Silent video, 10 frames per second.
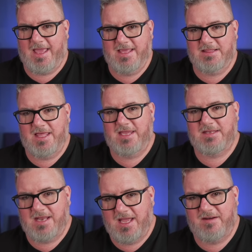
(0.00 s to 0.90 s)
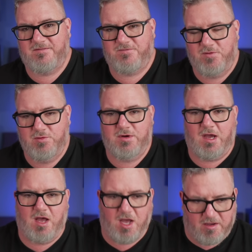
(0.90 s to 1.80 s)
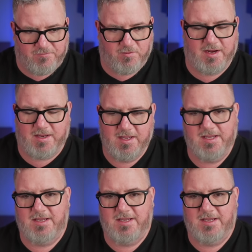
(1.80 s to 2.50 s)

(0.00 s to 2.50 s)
a late night food offering.